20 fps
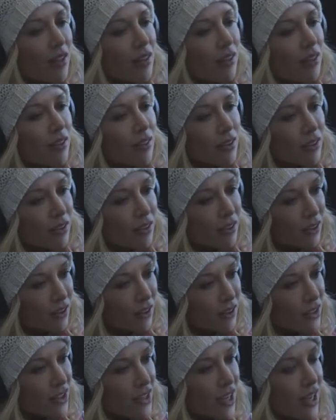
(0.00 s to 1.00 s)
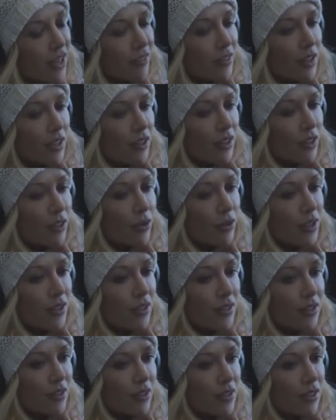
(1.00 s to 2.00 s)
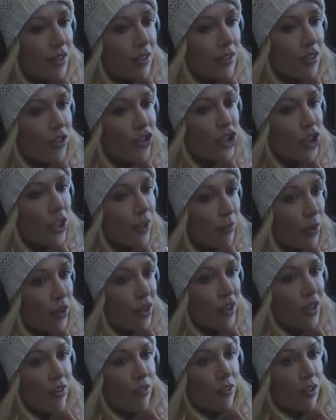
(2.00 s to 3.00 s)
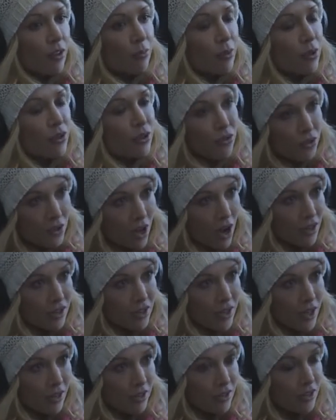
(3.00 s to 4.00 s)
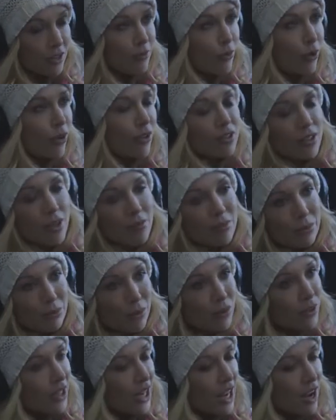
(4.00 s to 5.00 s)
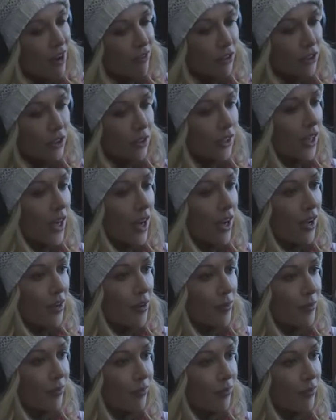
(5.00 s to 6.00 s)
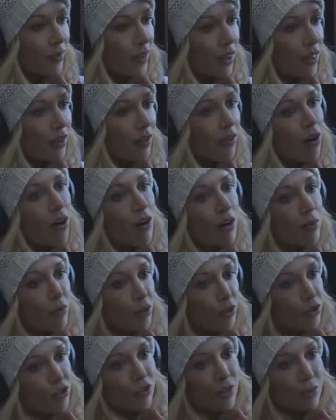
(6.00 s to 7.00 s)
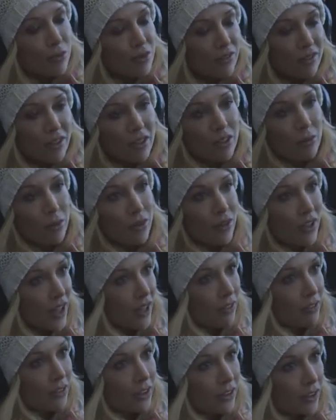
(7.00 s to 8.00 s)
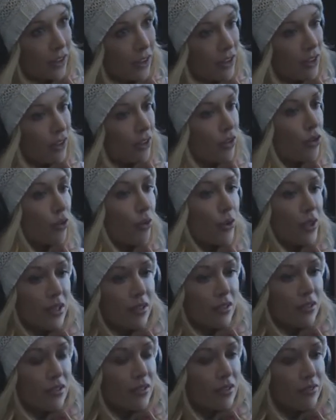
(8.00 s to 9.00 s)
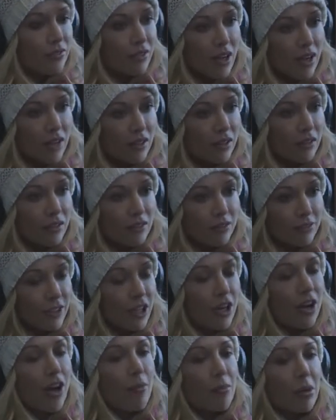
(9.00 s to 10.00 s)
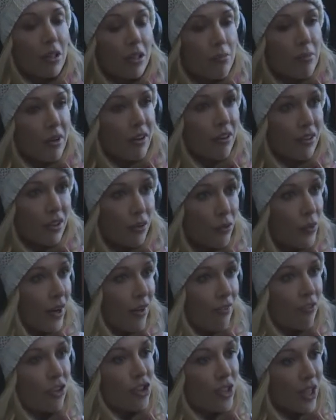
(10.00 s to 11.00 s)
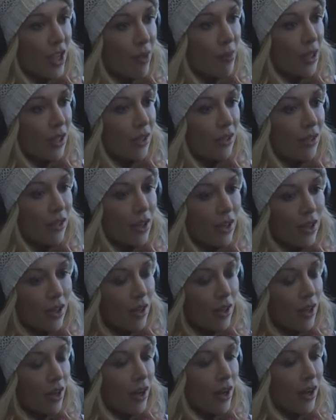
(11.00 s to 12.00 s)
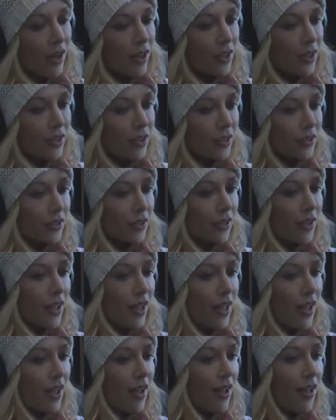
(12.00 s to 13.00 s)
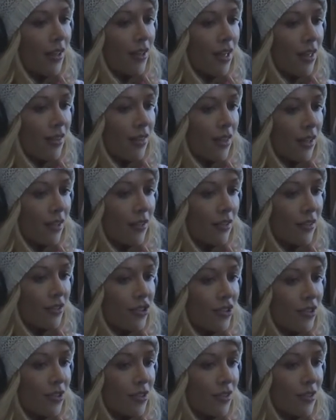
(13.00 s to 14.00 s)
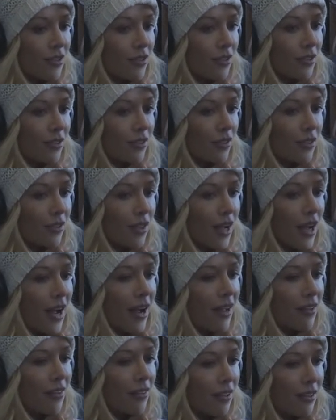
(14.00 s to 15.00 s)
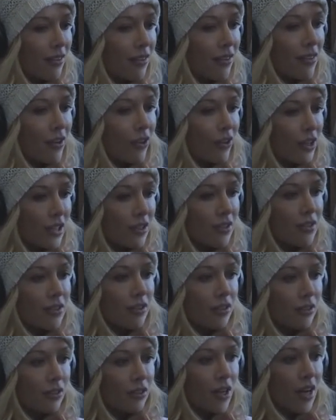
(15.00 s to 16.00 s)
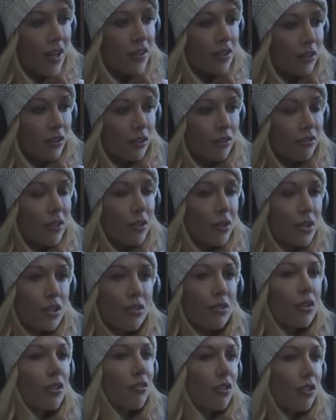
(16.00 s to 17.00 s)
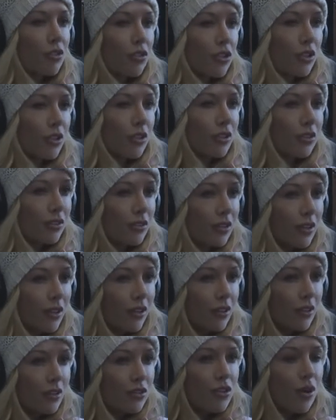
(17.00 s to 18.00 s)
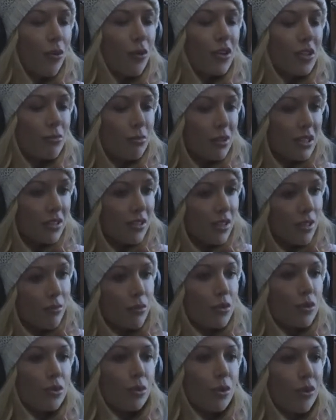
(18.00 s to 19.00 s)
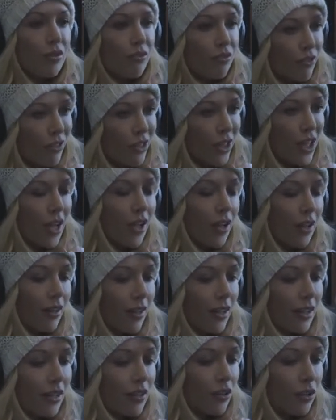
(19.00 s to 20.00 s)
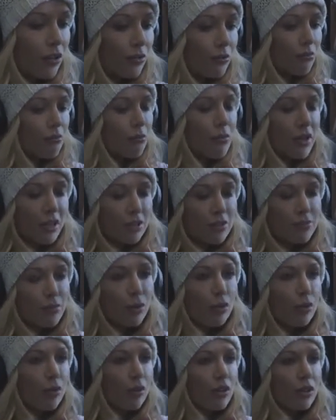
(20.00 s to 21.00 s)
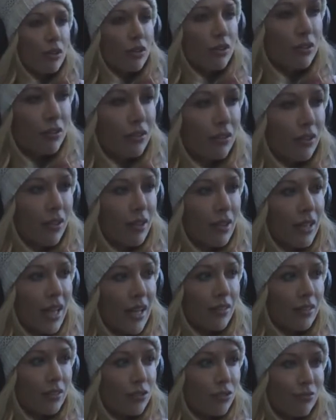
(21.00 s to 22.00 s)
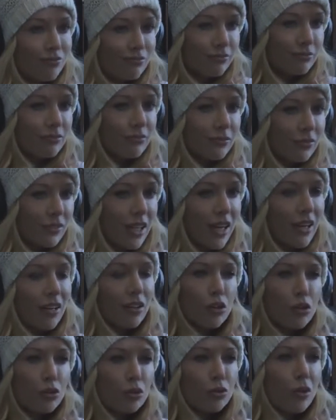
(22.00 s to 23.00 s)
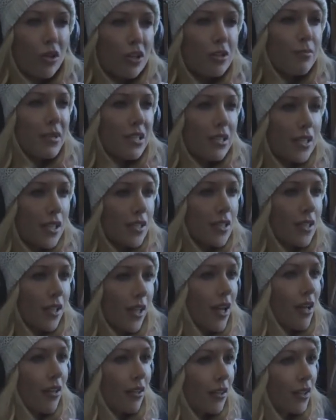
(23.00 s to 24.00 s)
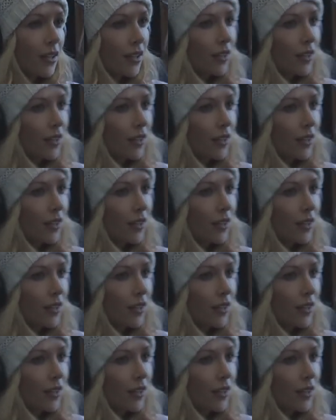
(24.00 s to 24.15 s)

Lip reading: The good side of it, though, is it's cheaper than ever to produce content. It's more acceptable than ever. There are more streams available than ever. The toy deals have gotten phenomenally better than when I first came in. And then just, I think there is a lot to look forward to in the future. There's going to be some sort of thing that makes porn that kind of gold rush business again.